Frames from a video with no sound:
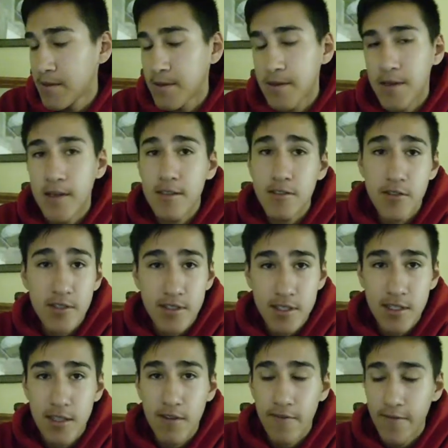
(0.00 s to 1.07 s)
yeah, as you can
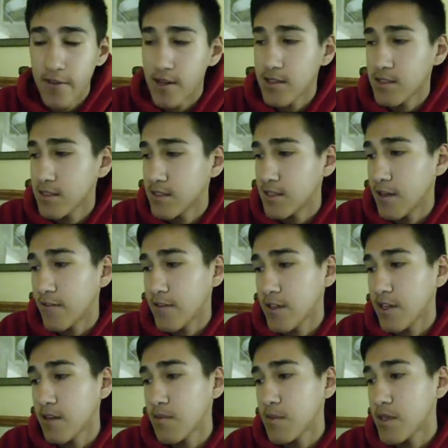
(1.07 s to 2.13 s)
see, fitness is definitely
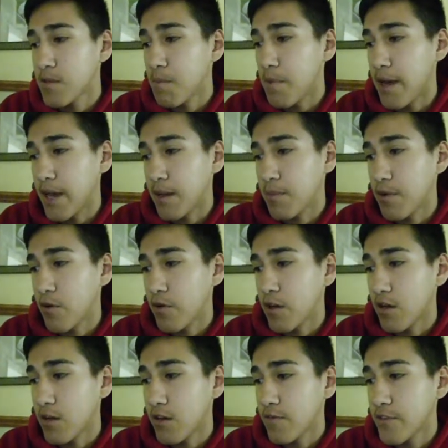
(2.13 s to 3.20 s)
going to be the backbone
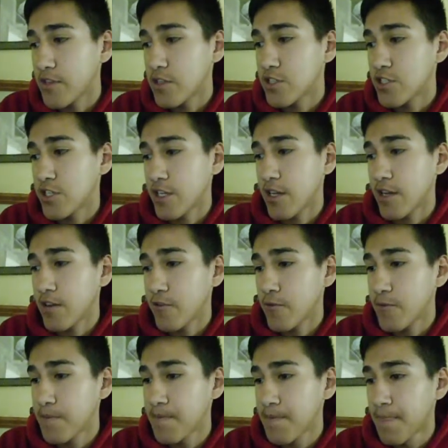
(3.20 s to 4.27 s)
of the channel.
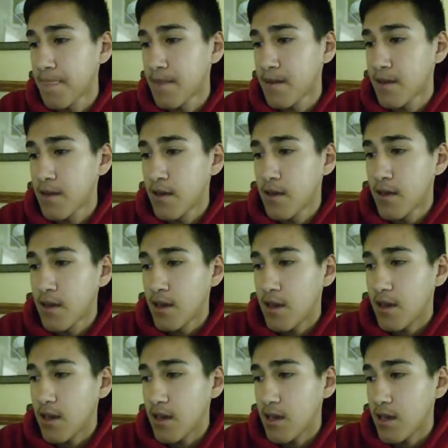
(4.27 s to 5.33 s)

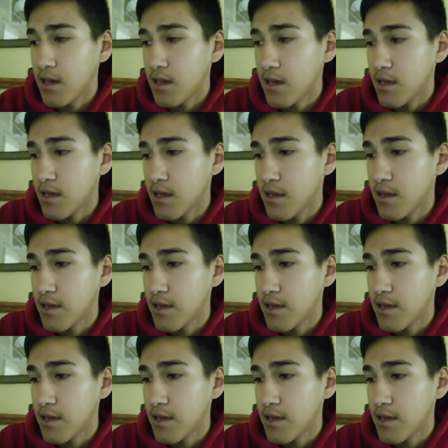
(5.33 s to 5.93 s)
And